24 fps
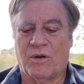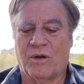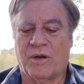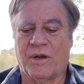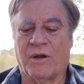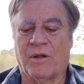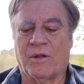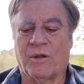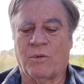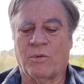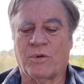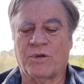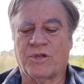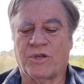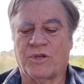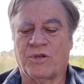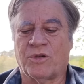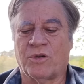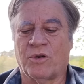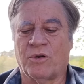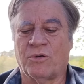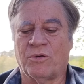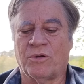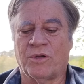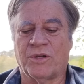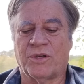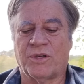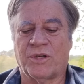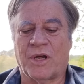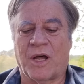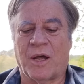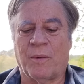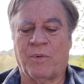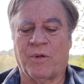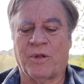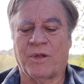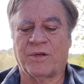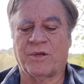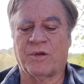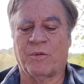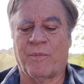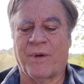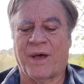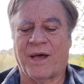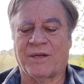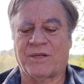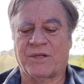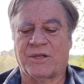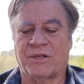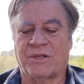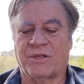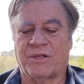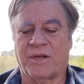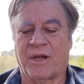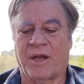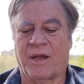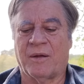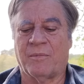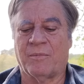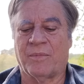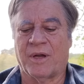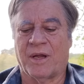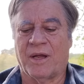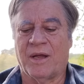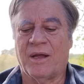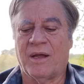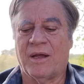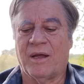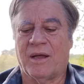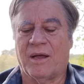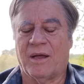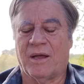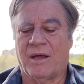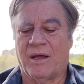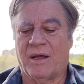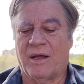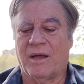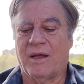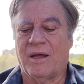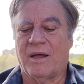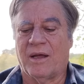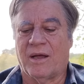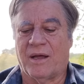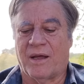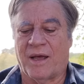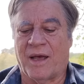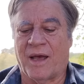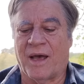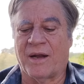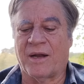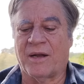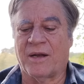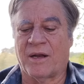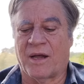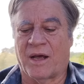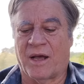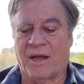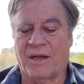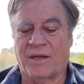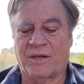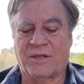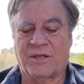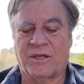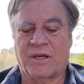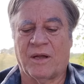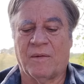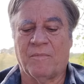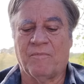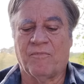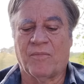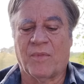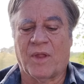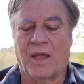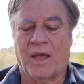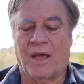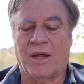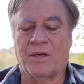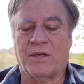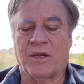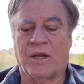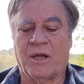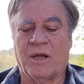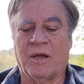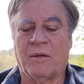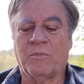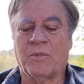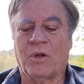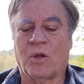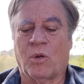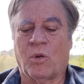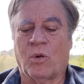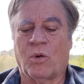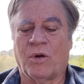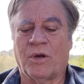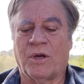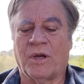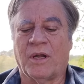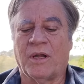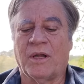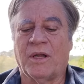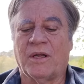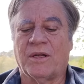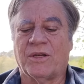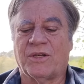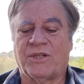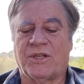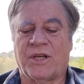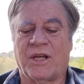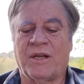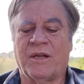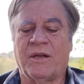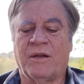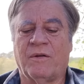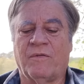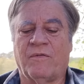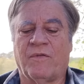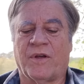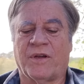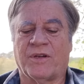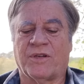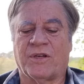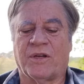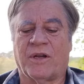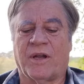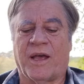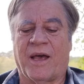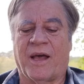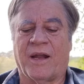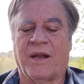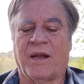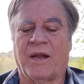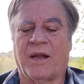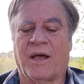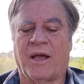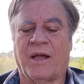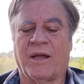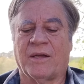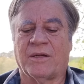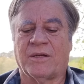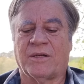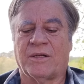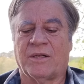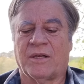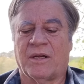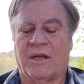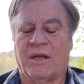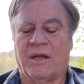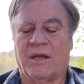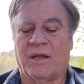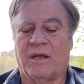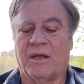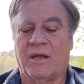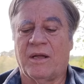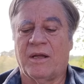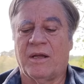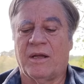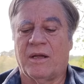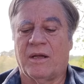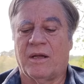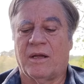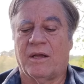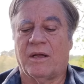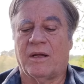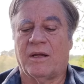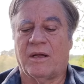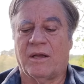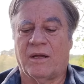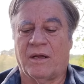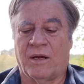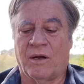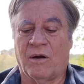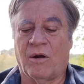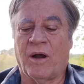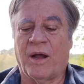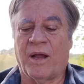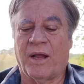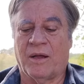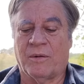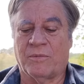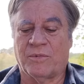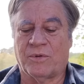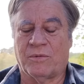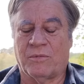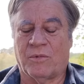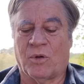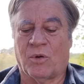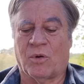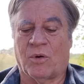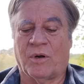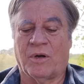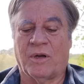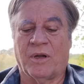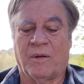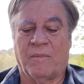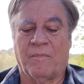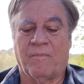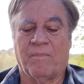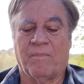Now there was a certain disciple at Damascus named Ananias, and to him the Lord said in a vision, Ananias, here I am, Lord.